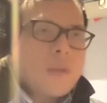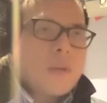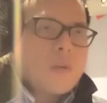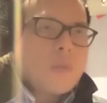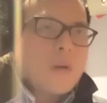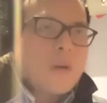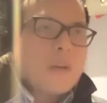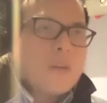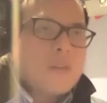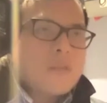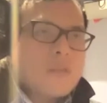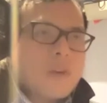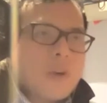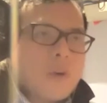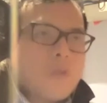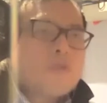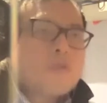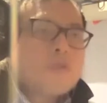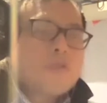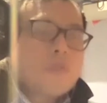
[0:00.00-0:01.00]
aware of
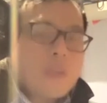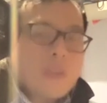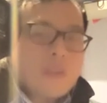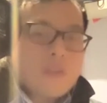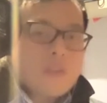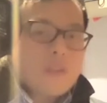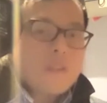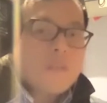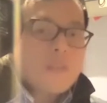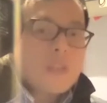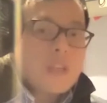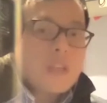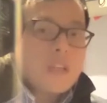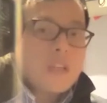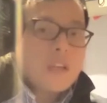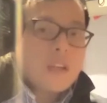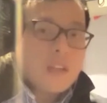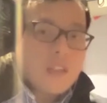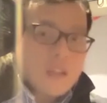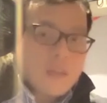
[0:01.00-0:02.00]
culturally of
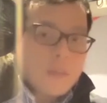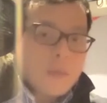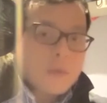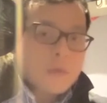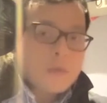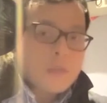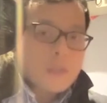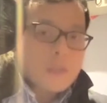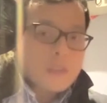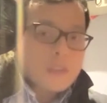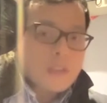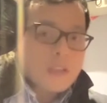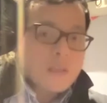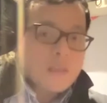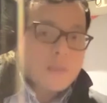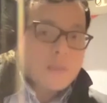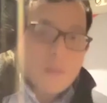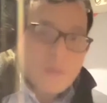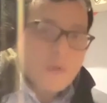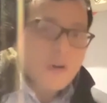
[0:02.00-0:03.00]
Slovenia and the Balkans that
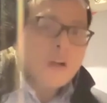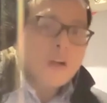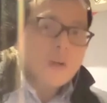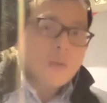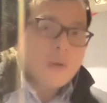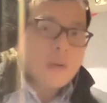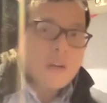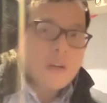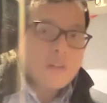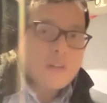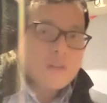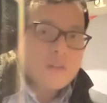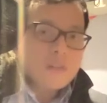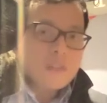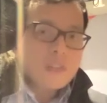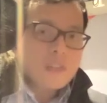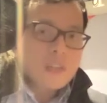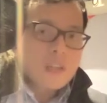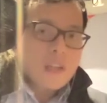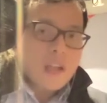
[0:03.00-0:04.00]
people aren't aware of,
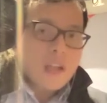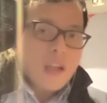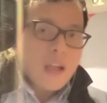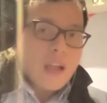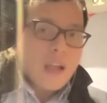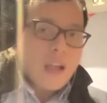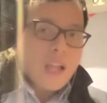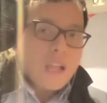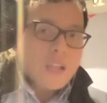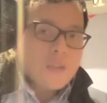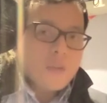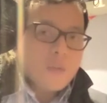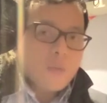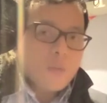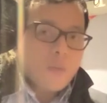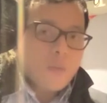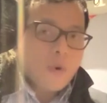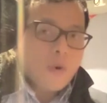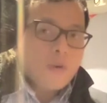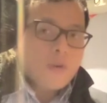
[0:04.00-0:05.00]
and
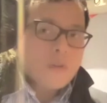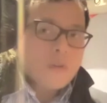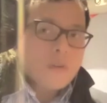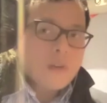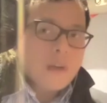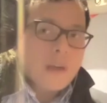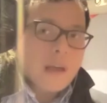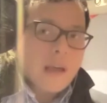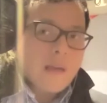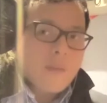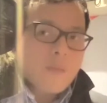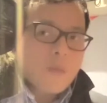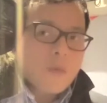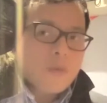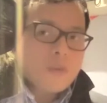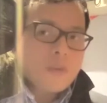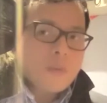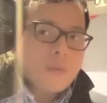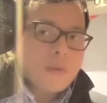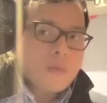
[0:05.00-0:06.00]
what
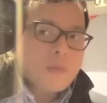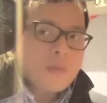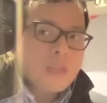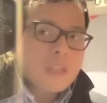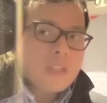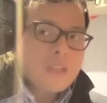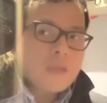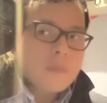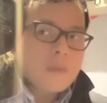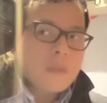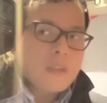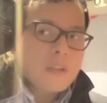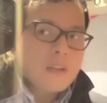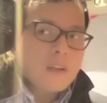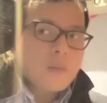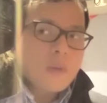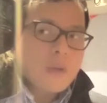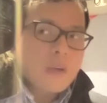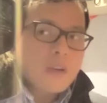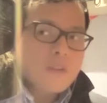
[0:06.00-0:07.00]
do people need to be
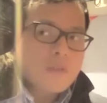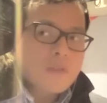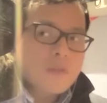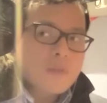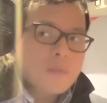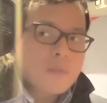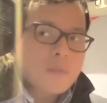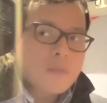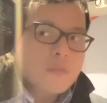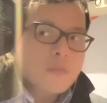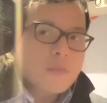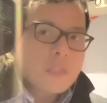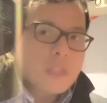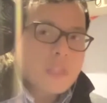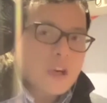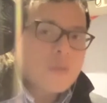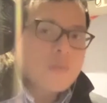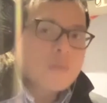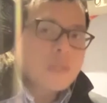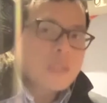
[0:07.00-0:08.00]
aware of when performing
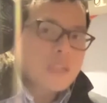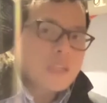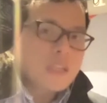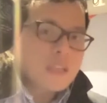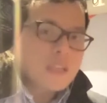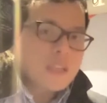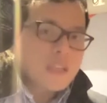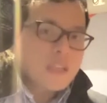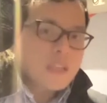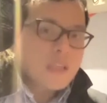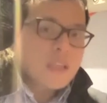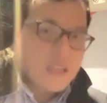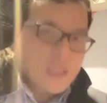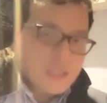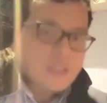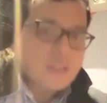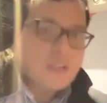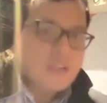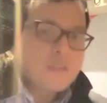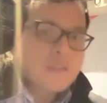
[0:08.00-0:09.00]
comedy
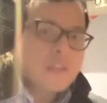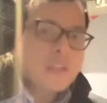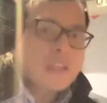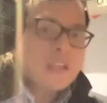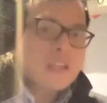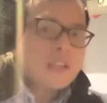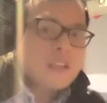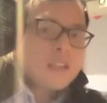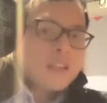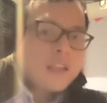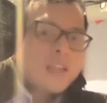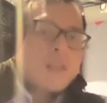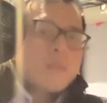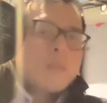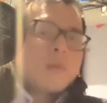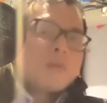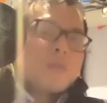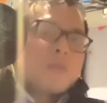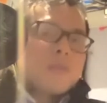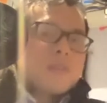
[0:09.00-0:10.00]
in Slovenia and the
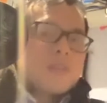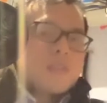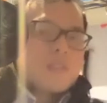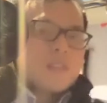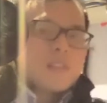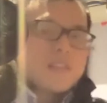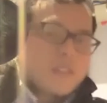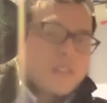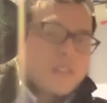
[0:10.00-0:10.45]
Balkans?